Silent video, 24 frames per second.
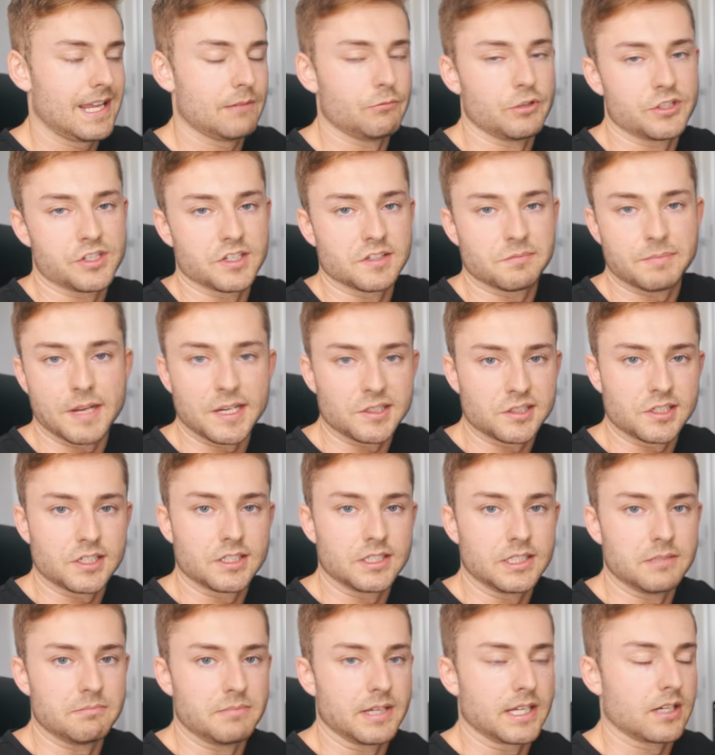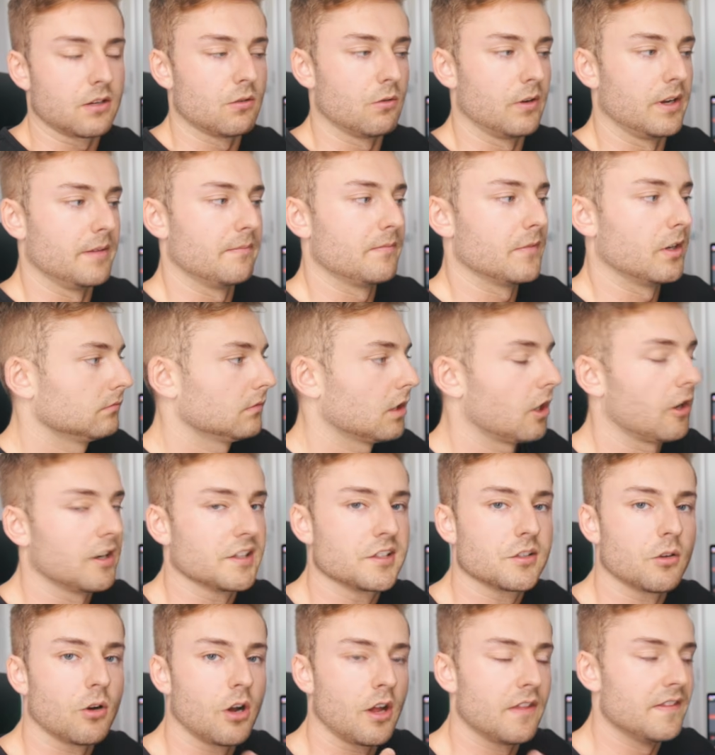which is basically Bitcoin. All
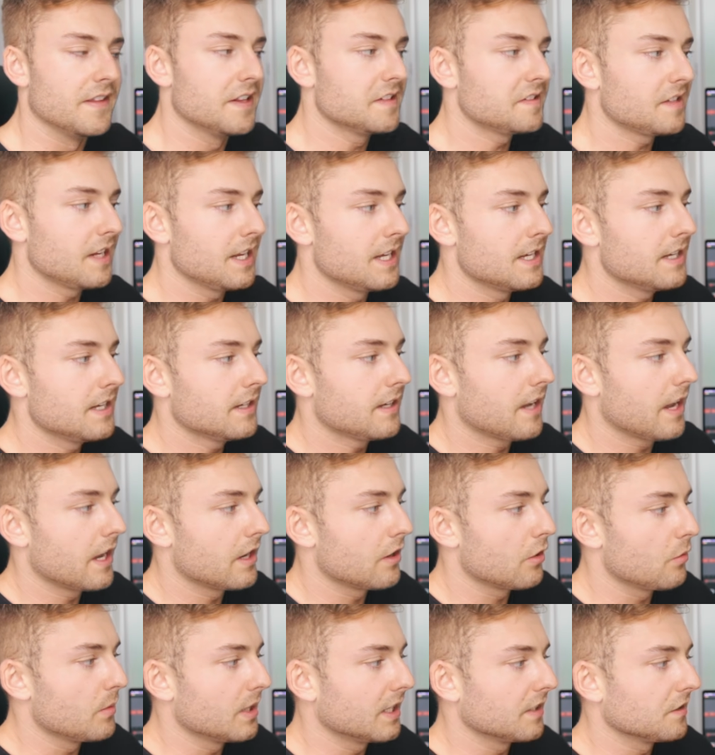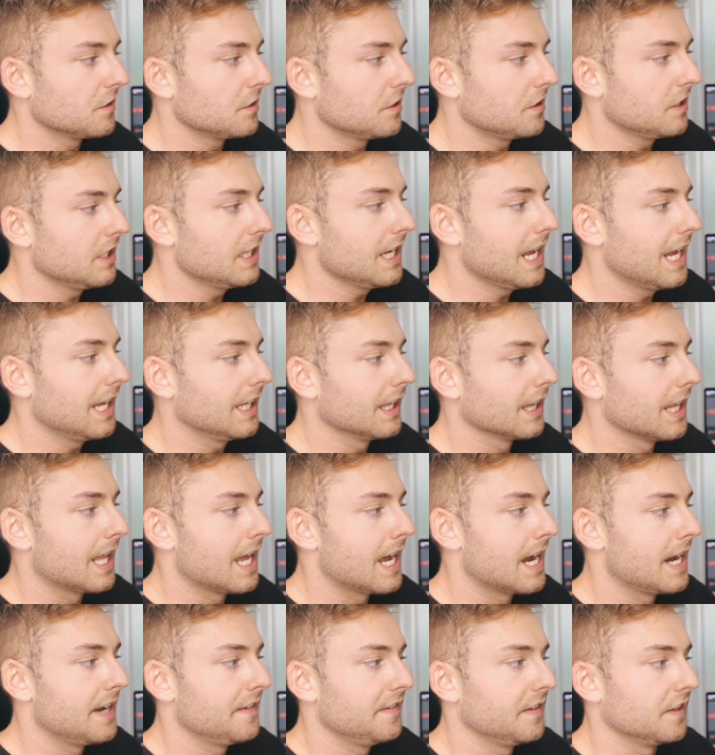right, so on this indicator, we can see a
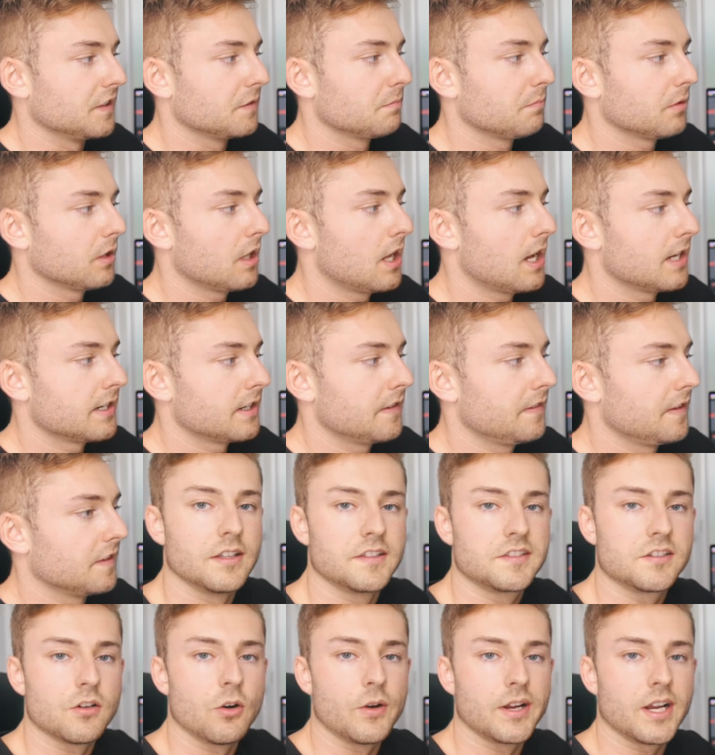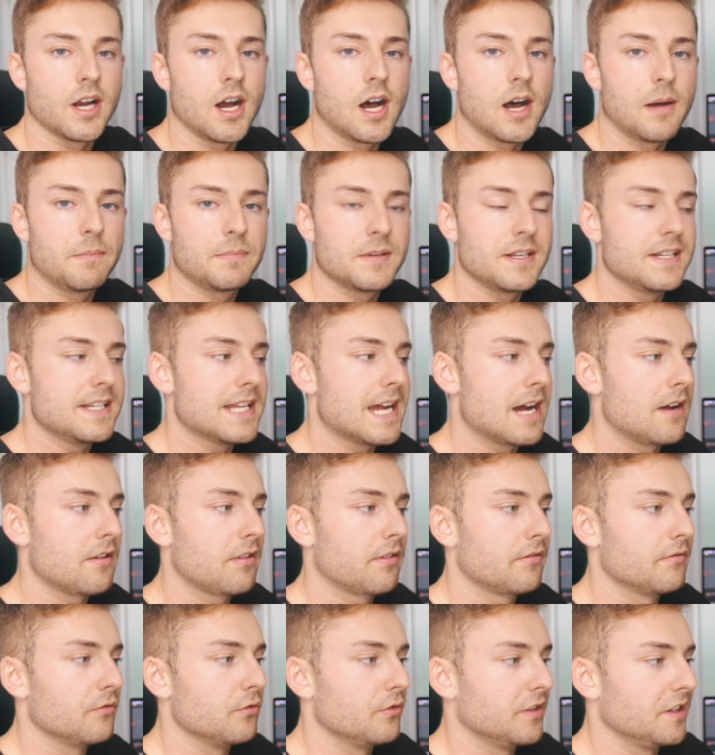line that's plotted that's going up and down
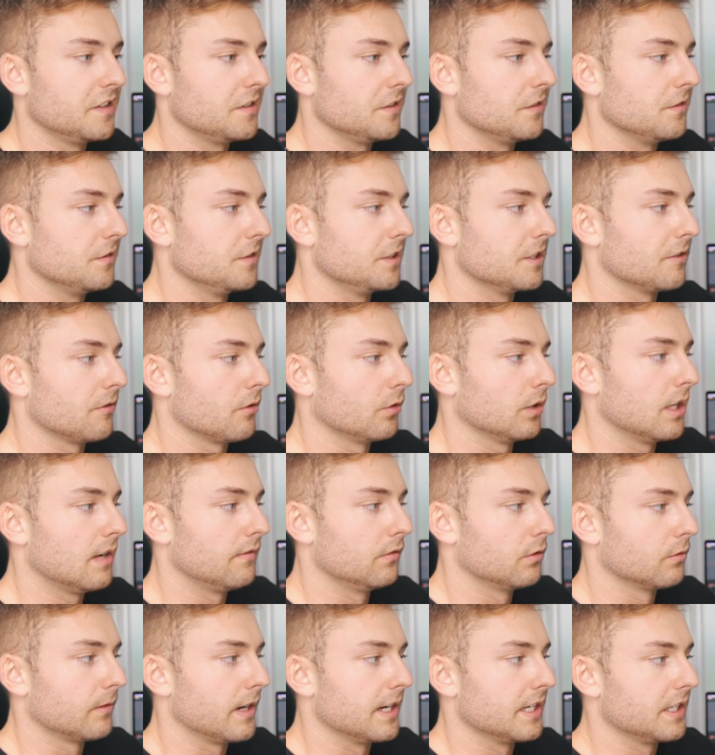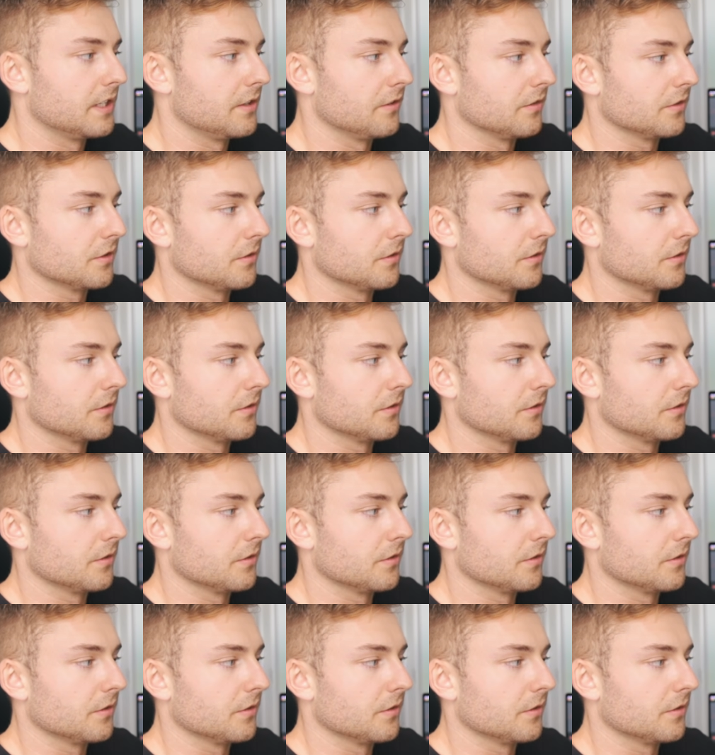through this zero level right here.